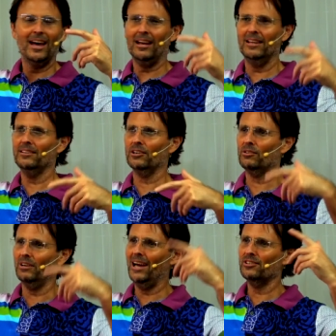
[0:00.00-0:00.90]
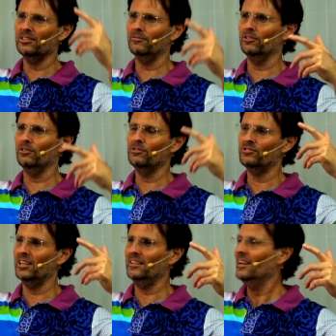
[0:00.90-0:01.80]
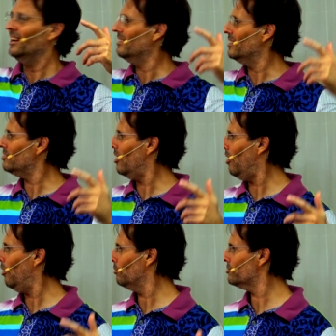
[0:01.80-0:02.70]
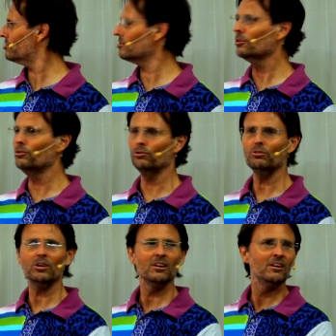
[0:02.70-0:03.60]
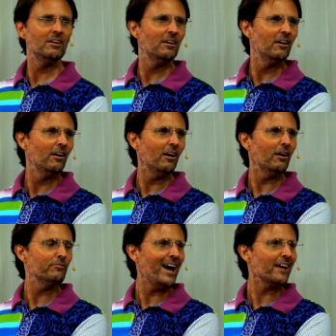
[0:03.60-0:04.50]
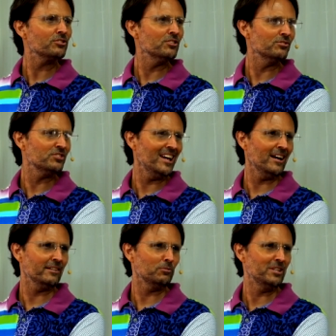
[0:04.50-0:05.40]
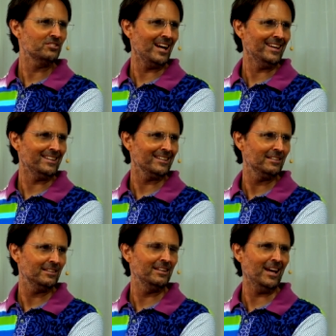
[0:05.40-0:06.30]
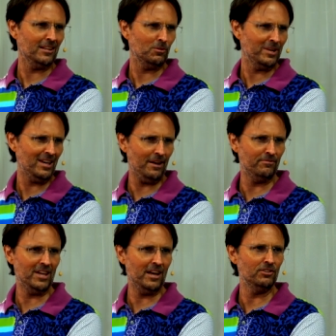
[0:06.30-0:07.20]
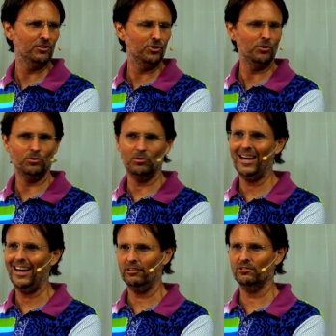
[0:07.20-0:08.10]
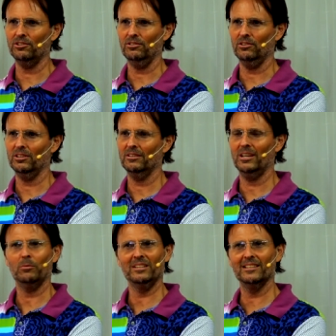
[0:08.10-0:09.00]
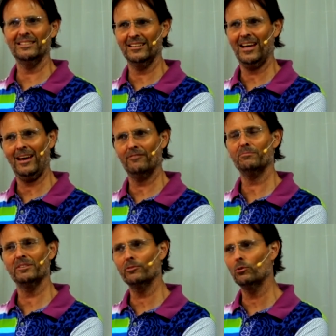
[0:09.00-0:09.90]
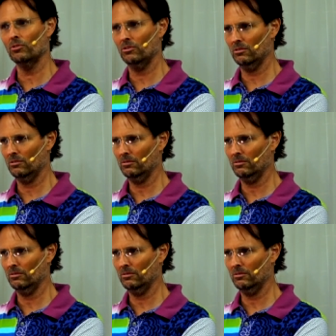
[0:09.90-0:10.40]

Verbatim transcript: And in the creation of the new sin, there's a whole slew of actions now that we take, now that we have that new attitude that we didn't have before.